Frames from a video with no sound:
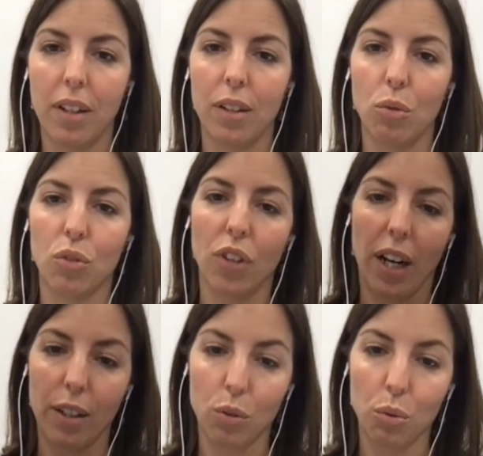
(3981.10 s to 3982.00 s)
to
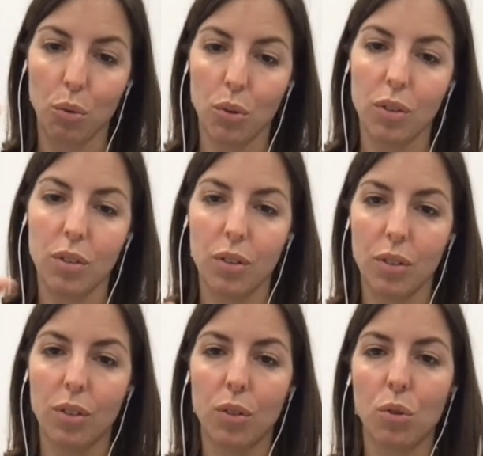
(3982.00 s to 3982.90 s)
try to
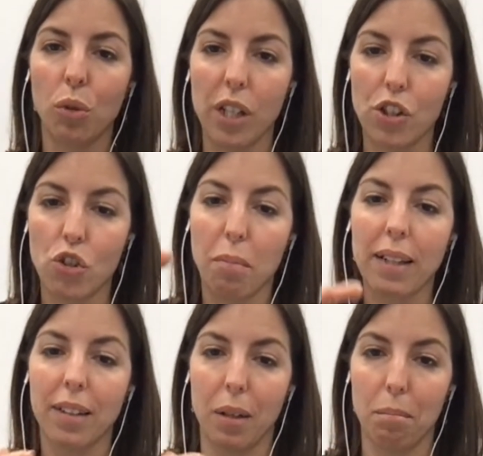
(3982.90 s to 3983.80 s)
reach
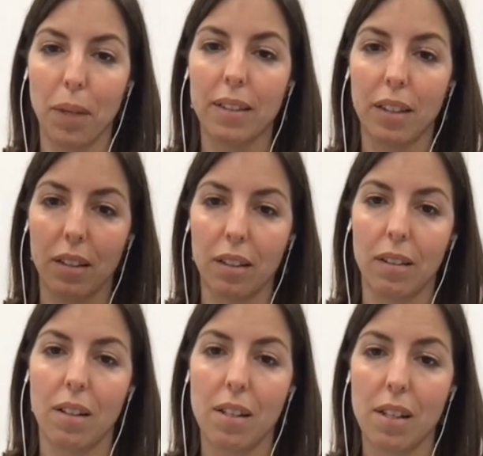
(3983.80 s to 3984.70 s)
better and better
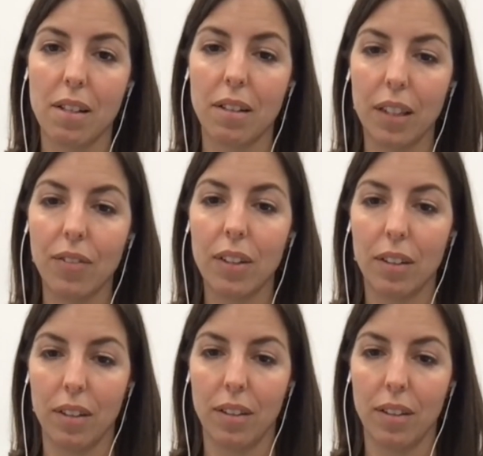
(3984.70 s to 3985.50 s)
sensitivity.